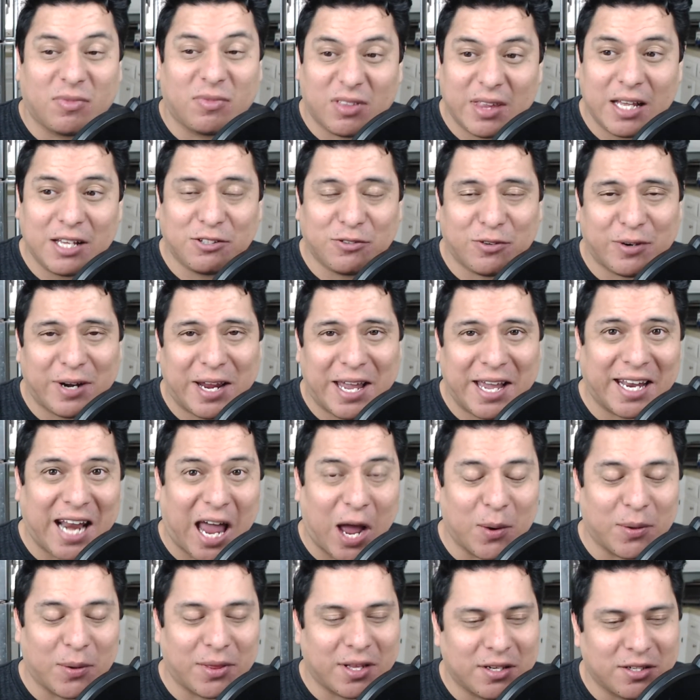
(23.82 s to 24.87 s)
thanks for hanging
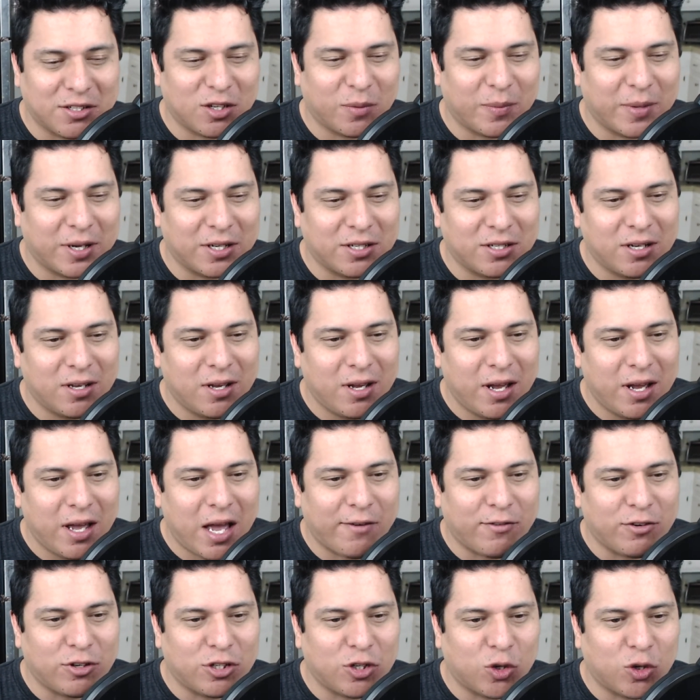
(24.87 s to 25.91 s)
out with us so much.
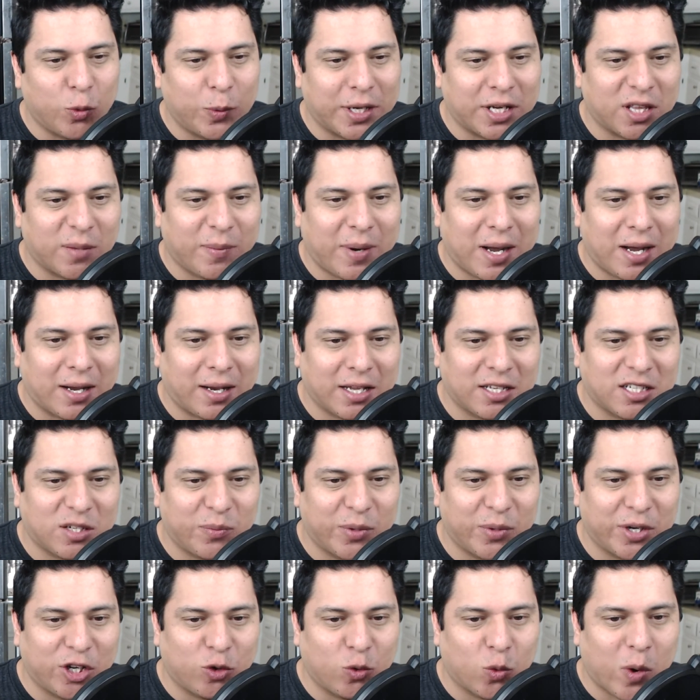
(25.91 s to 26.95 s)
Every single week on the podcast,
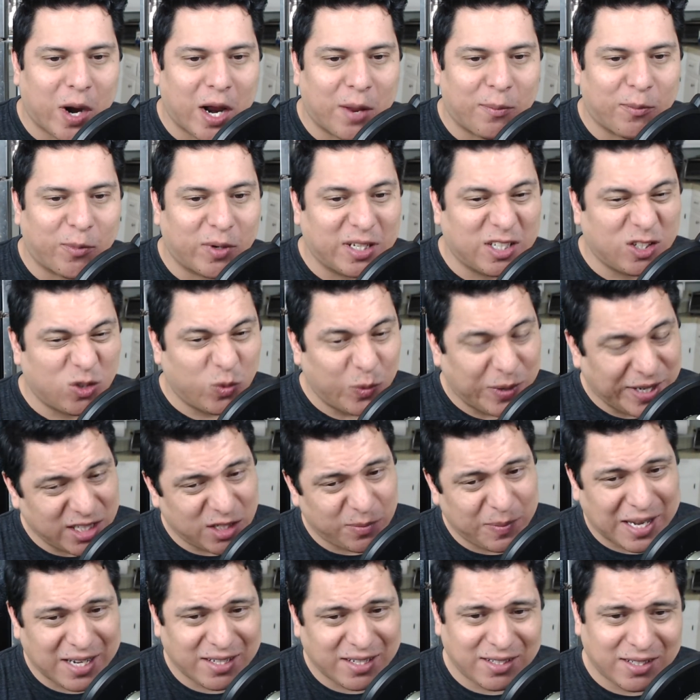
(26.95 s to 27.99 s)
I bring you the roundup, week
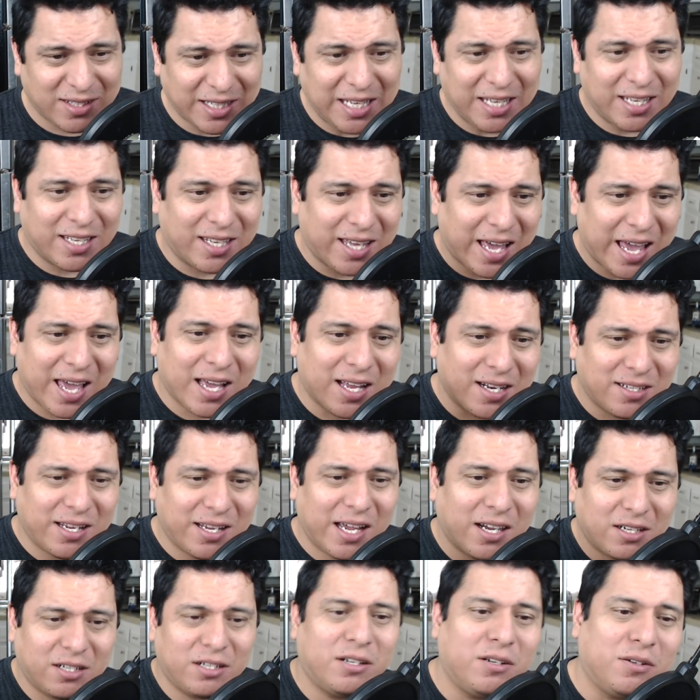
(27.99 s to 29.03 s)
specs, geek and
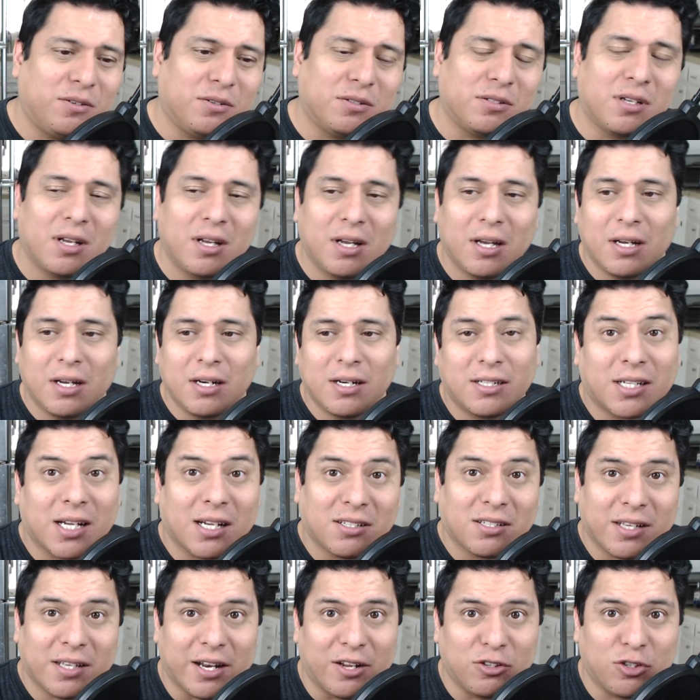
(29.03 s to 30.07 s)
tech news,
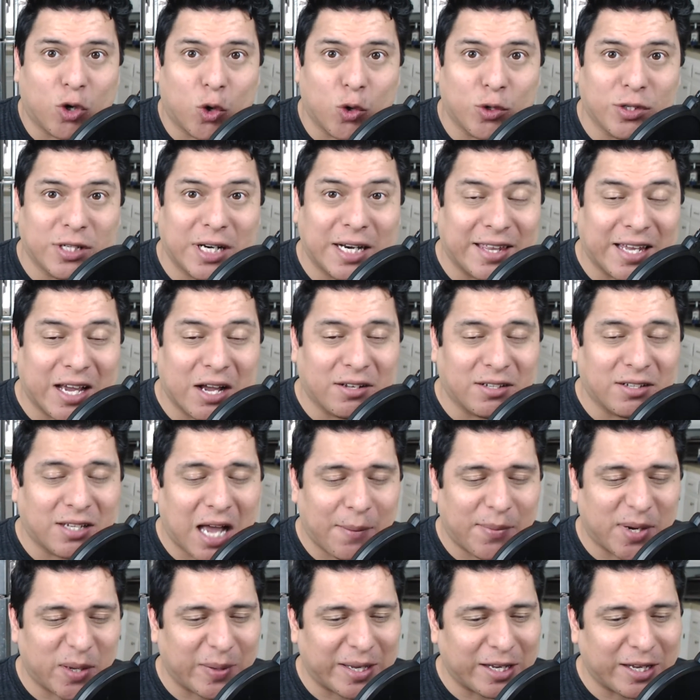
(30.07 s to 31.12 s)
discuss any, of course, anything else
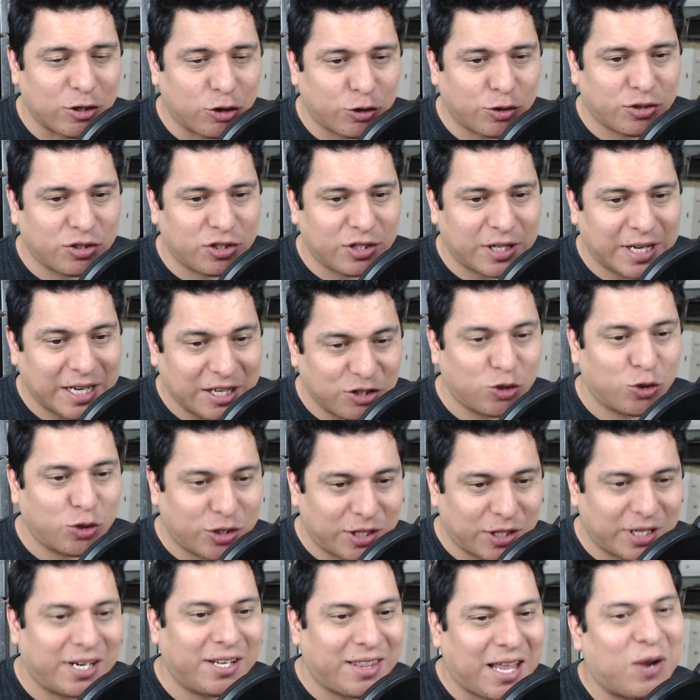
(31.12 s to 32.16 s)
happening to be
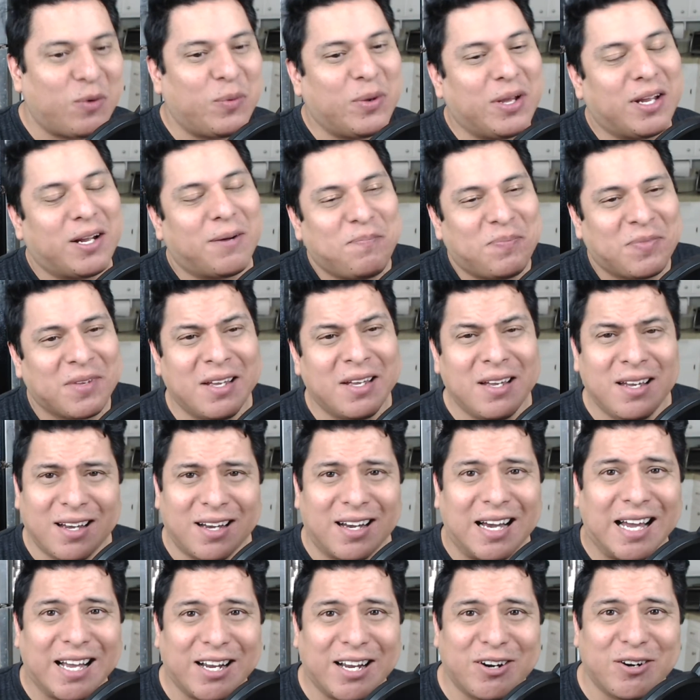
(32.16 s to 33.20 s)
interested in that week.
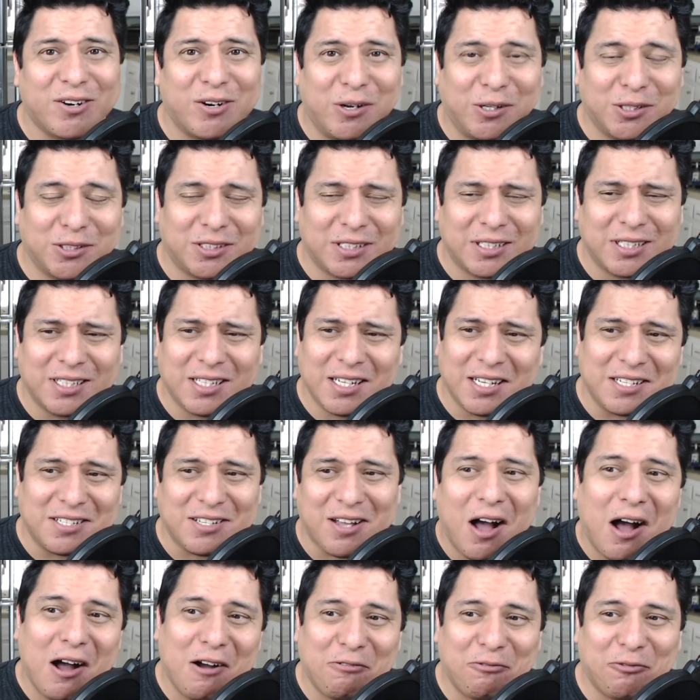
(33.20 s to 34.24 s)
Edgar Acosta
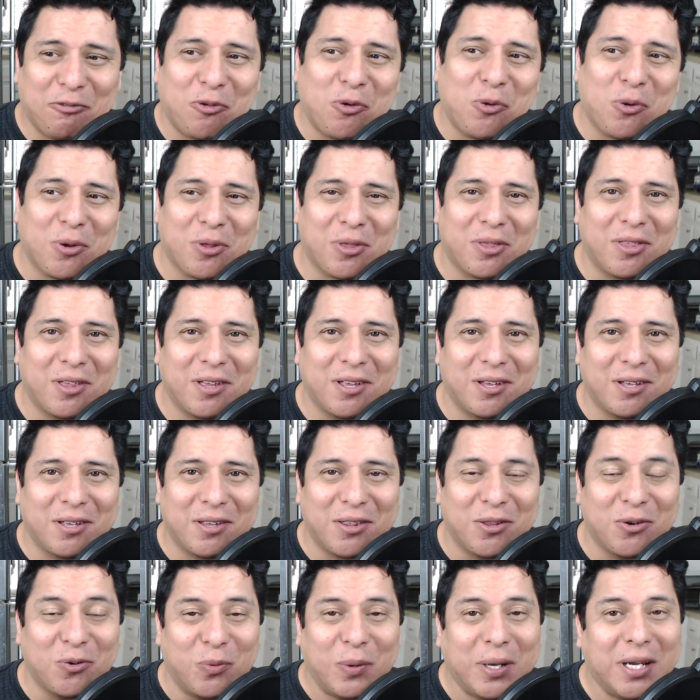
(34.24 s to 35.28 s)
is off for
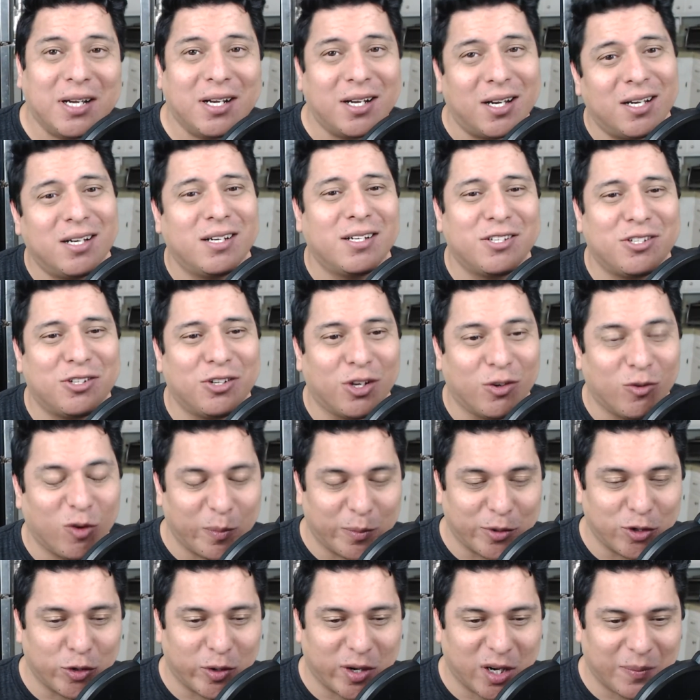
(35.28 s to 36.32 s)
the week, so he
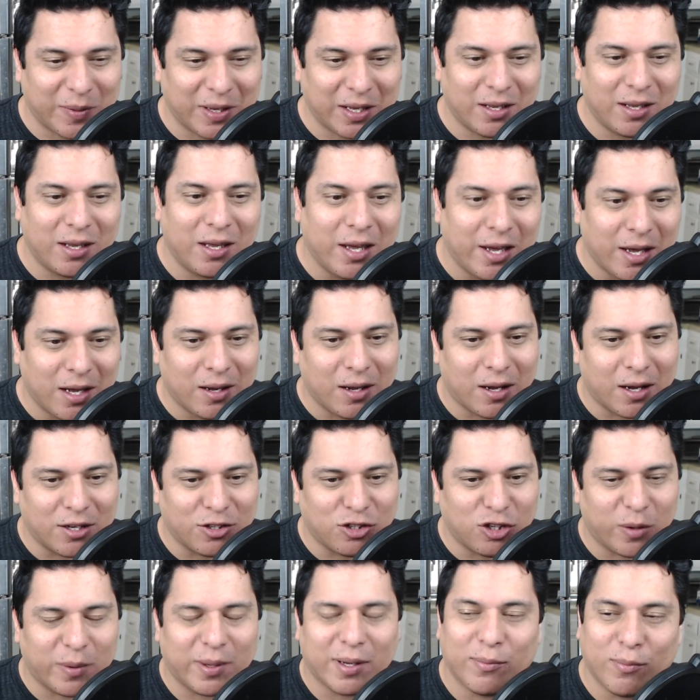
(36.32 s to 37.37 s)
won't be joining me. So
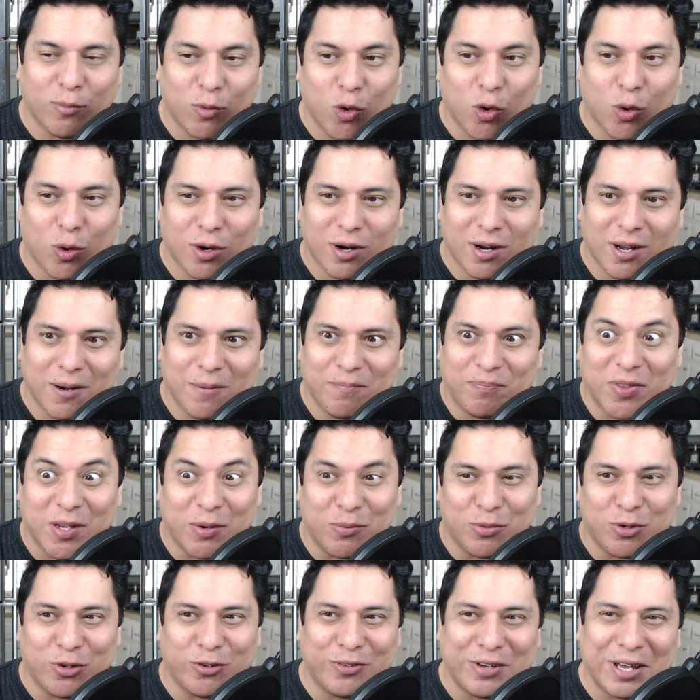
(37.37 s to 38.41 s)
it'll be a more
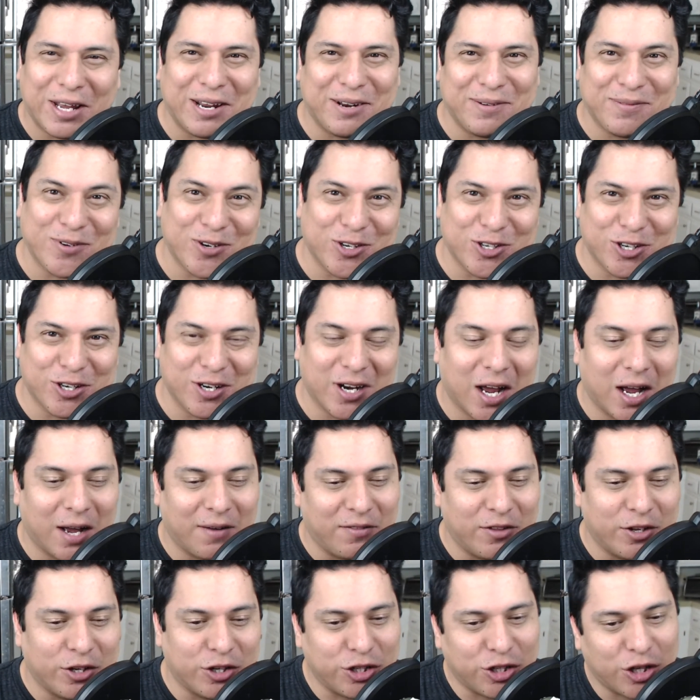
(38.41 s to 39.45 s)
abbreviated version
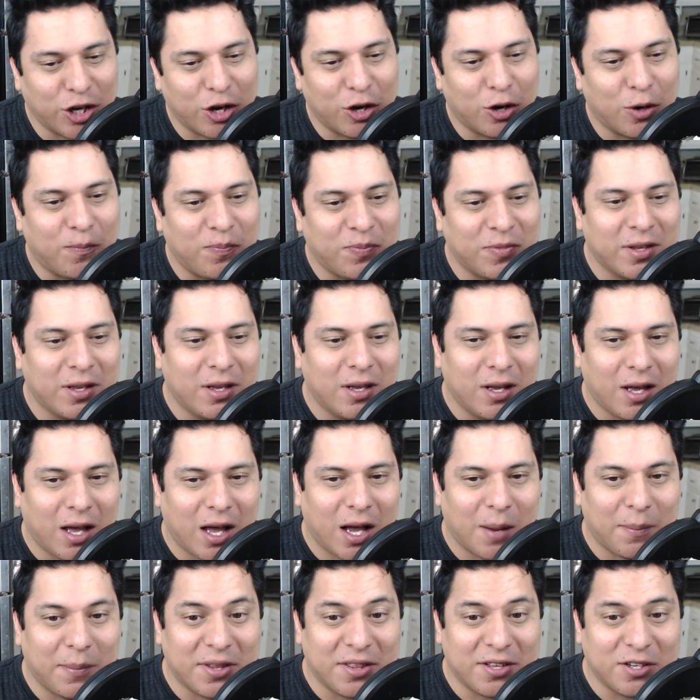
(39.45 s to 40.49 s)
of the show.
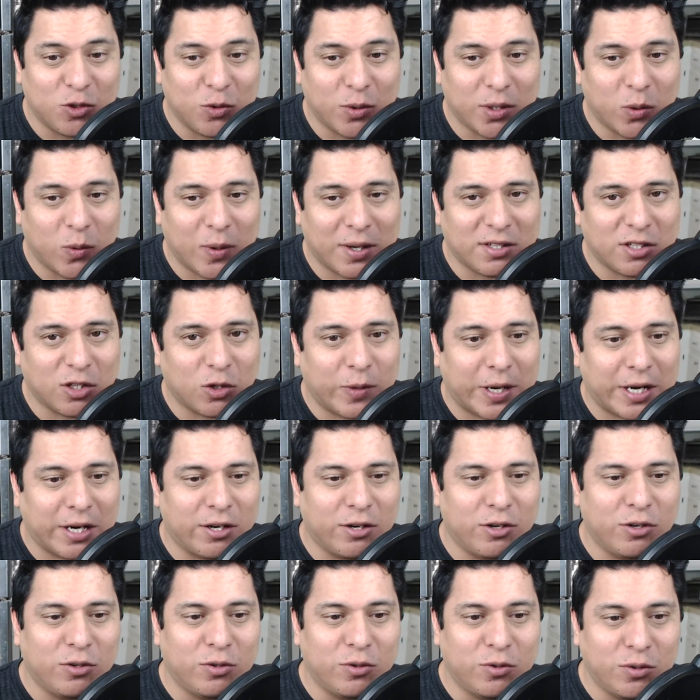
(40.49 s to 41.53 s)
But this week we have some great
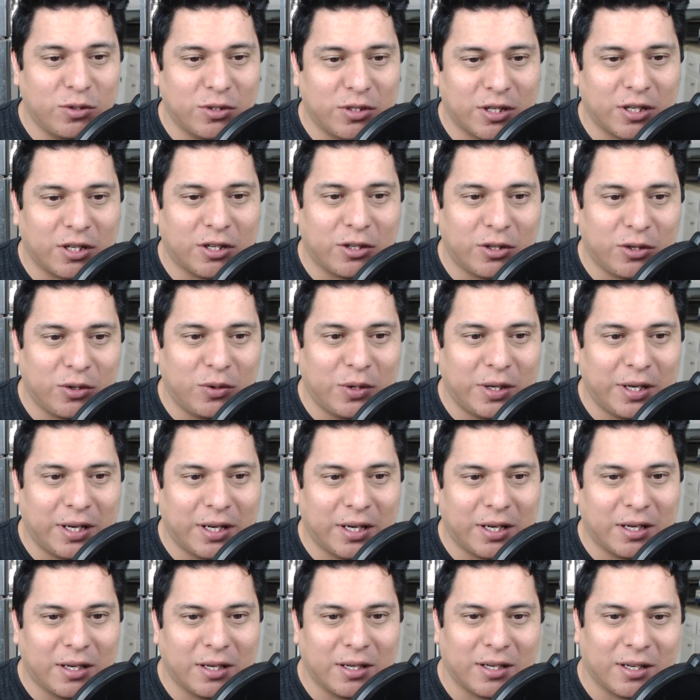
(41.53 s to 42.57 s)
news,
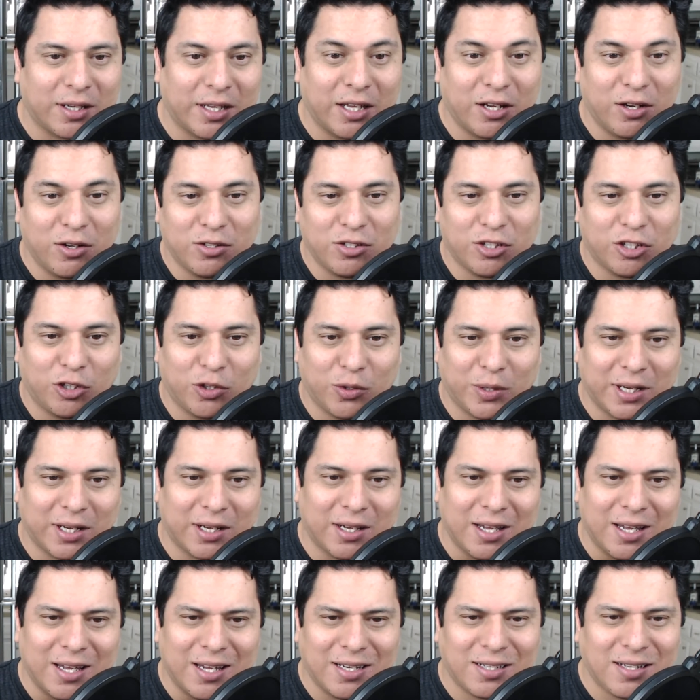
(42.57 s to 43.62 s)
including geek news,
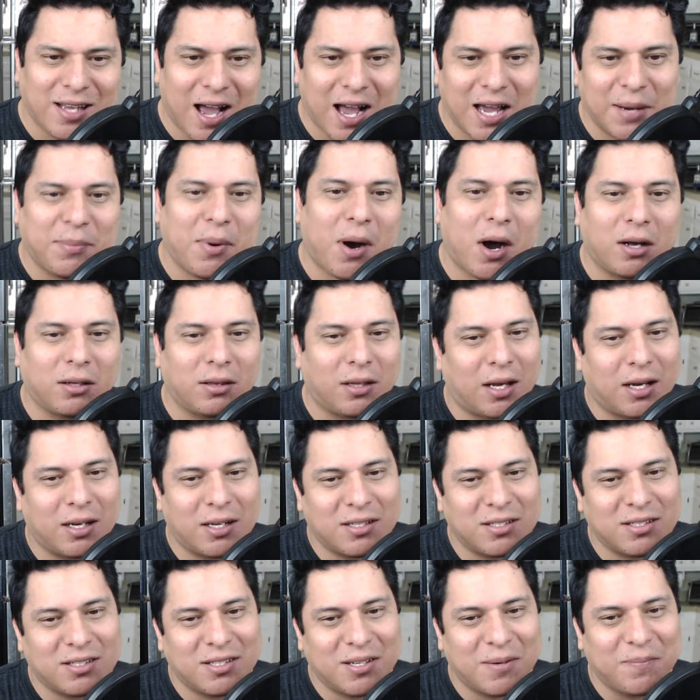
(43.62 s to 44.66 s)
including Tide Pod
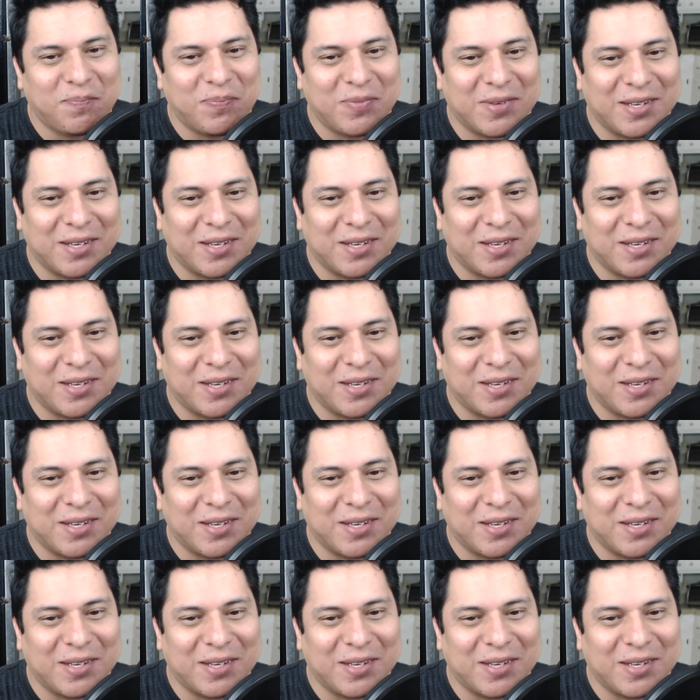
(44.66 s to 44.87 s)
Laws,